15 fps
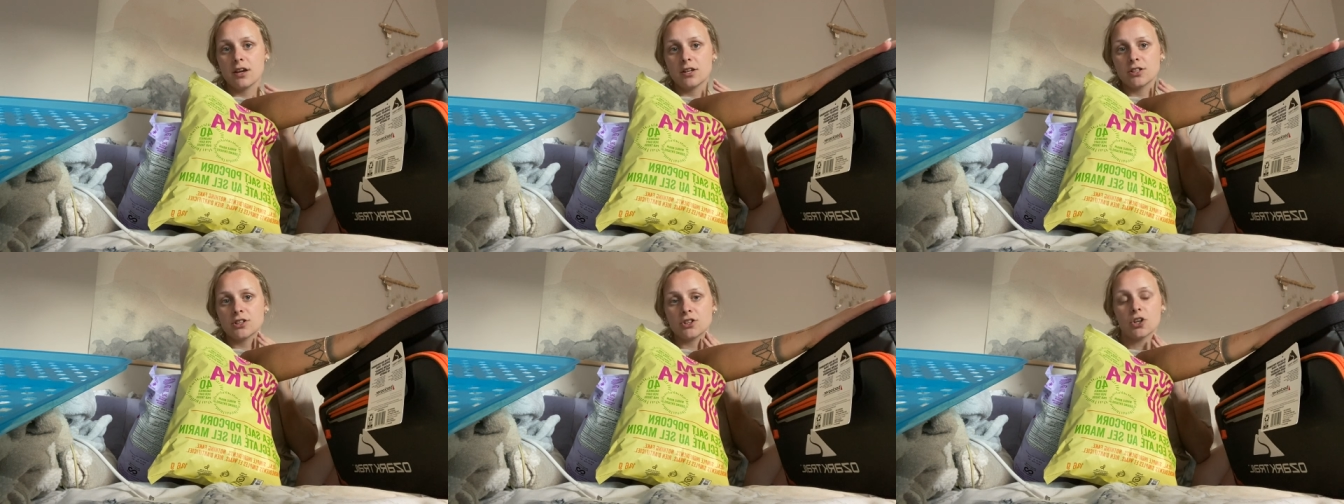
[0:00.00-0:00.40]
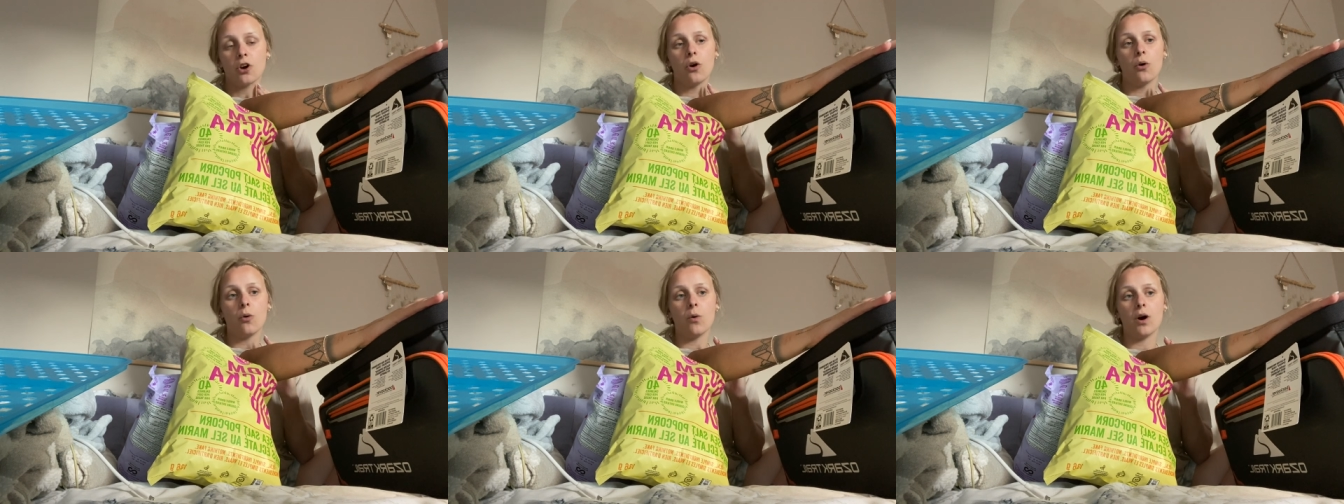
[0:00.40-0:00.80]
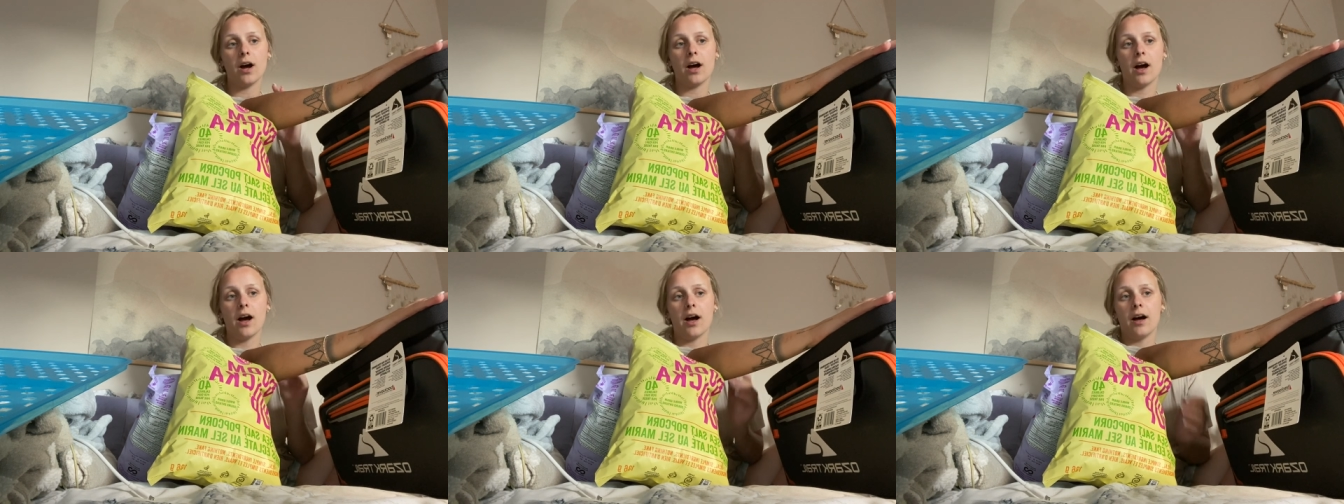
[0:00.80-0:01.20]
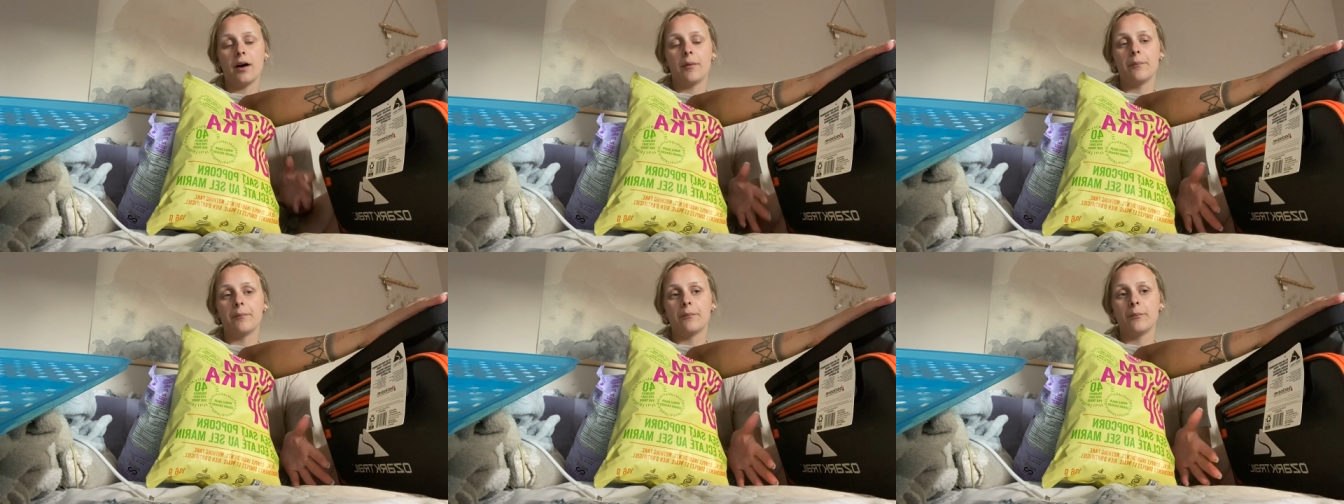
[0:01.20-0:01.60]
So
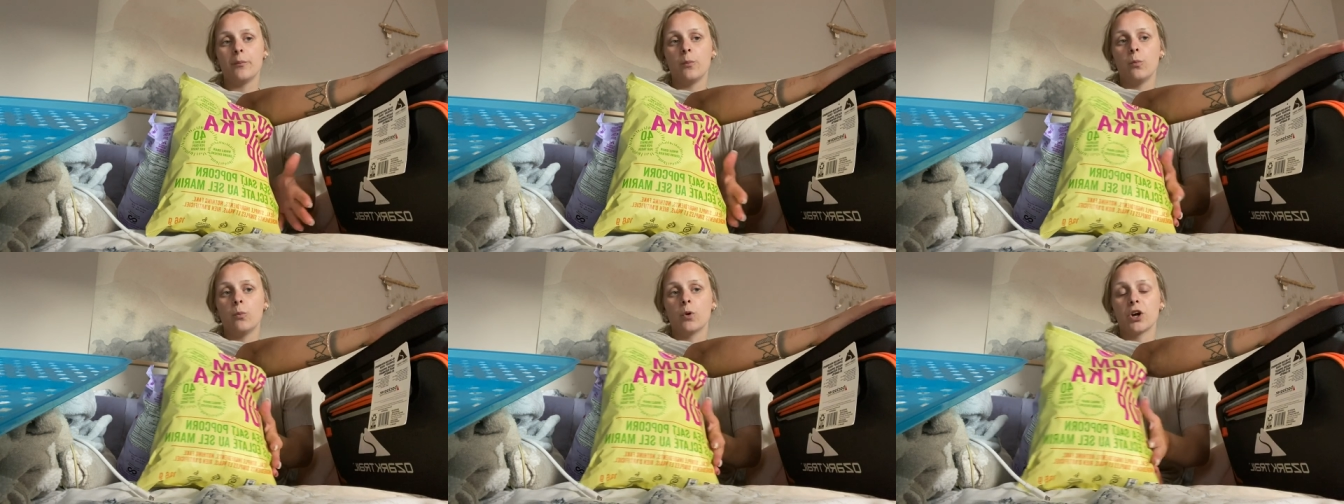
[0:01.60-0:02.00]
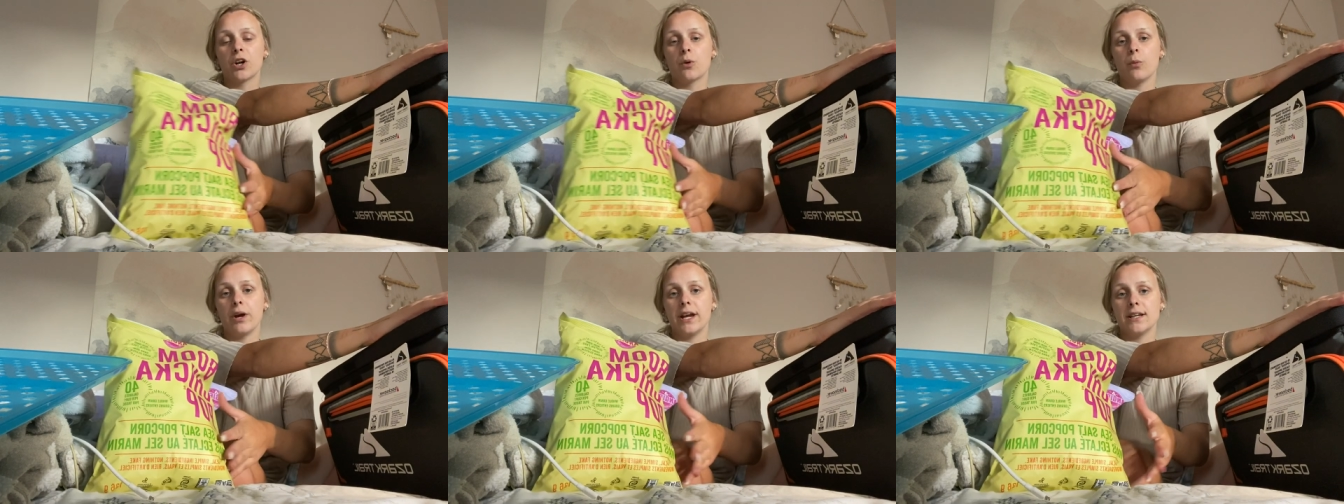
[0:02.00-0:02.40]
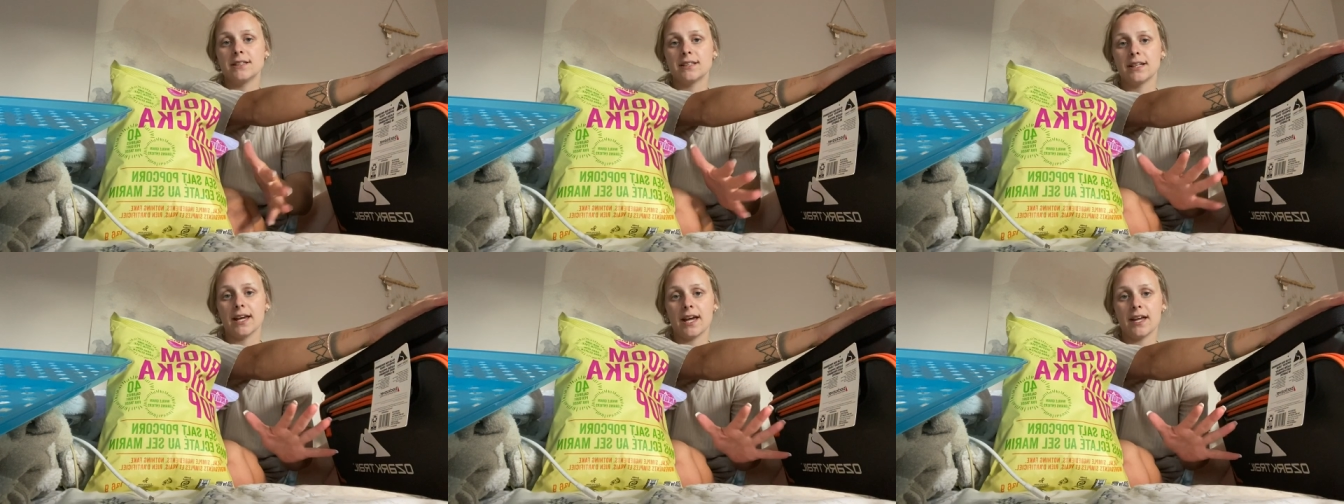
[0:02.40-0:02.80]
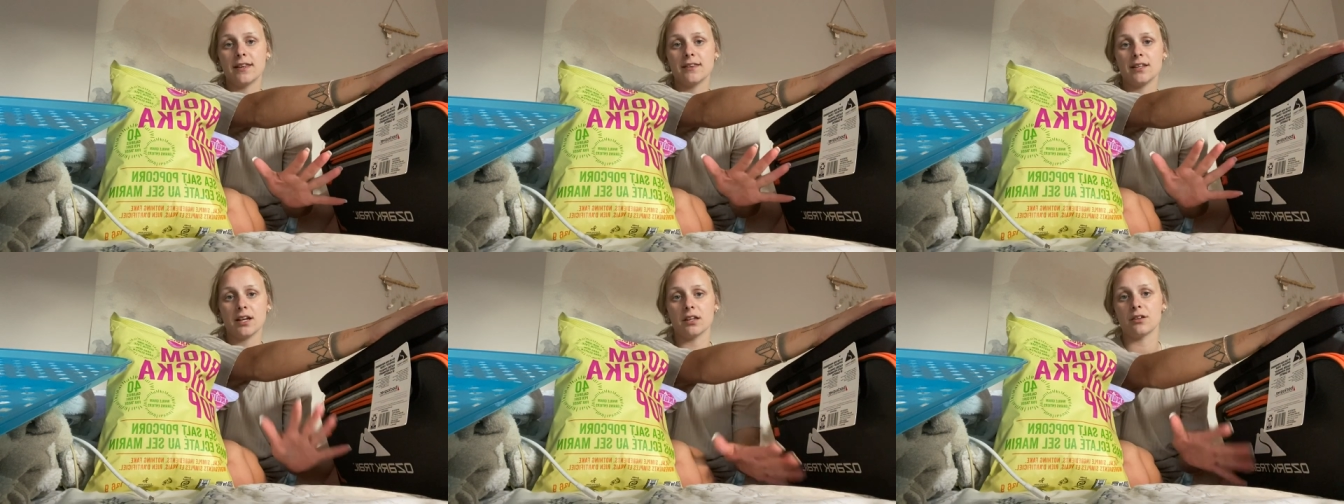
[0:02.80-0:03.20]
um, we're gonna wait to get
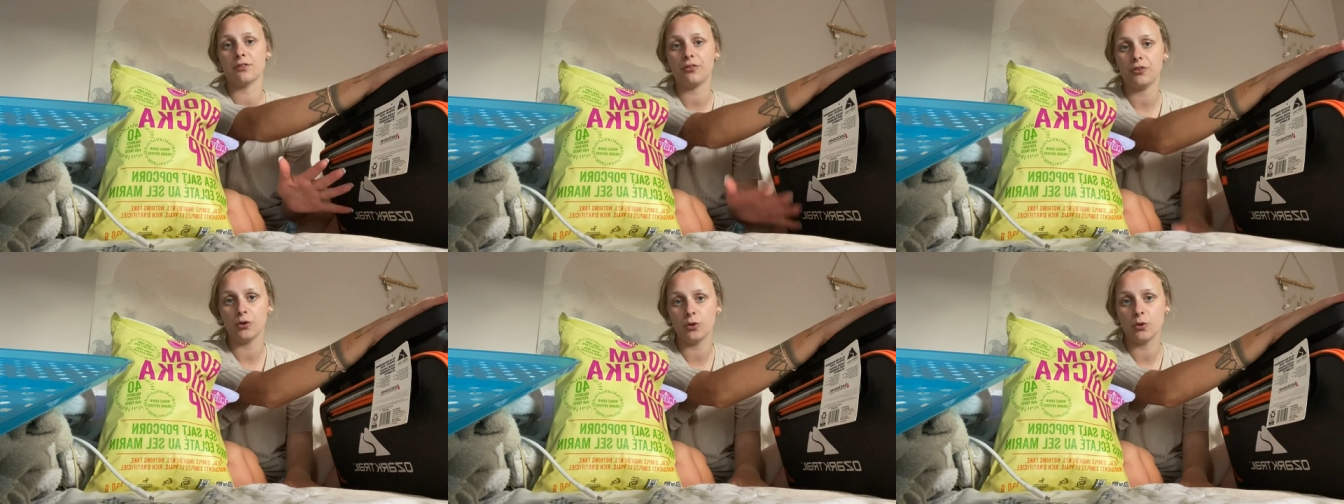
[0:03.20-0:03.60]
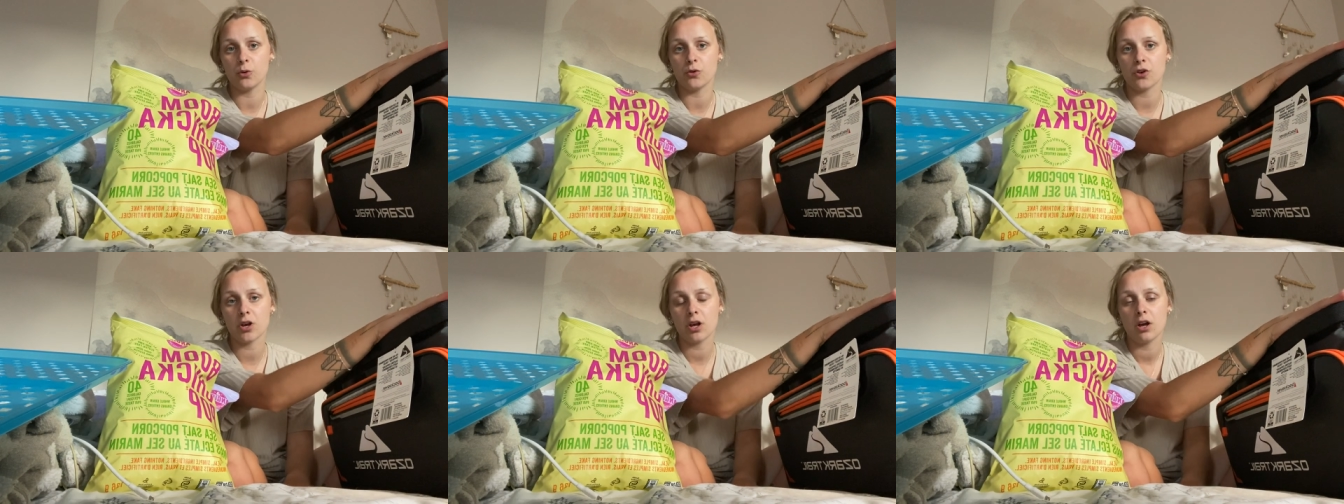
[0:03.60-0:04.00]
the other food